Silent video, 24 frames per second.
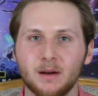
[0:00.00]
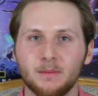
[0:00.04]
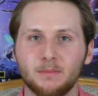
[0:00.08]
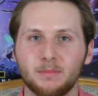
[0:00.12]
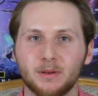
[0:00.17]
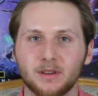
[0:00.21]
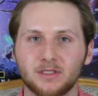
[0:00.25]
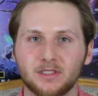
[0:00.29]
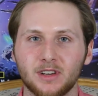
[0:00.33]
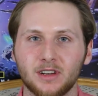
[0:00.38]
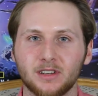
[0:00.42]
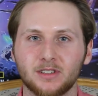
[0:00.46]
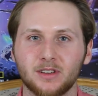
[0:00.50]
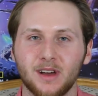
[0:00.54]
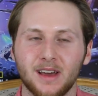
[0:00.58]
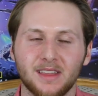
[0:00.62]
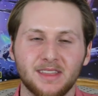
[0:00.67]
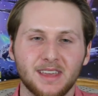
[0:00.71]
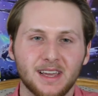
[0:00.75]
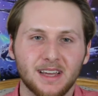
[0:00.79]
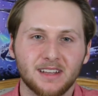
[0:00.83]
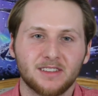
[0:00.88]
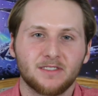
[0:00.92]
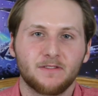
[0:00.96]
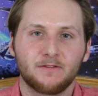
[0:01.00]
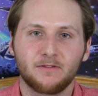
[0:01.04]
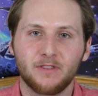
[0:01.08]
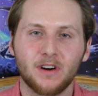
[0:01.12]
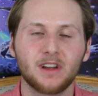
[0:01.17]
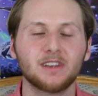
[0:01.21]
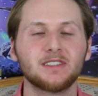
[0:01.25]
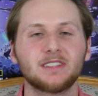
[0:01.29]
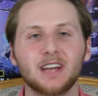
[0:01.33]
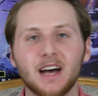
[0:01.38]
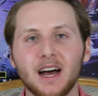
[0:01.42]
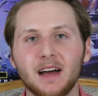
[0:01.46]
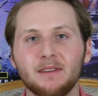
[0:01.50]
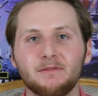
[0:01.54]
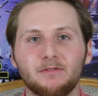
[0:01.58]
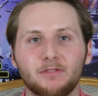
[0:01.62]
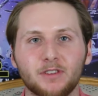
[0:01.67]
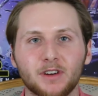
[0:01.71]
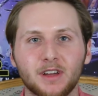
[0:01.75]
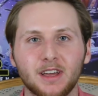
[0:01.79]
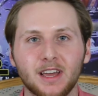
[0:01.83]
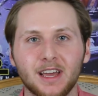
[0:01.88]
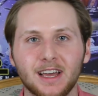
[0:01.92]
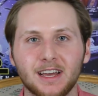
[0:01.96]
but it's also, I think it's a fun time
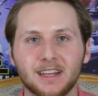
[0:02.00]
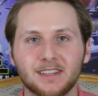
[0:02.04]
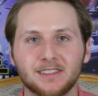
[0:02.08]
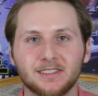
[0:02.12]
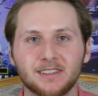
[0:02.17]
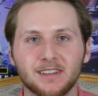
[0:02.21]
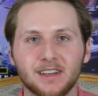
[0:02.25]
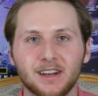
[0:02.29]
for kids.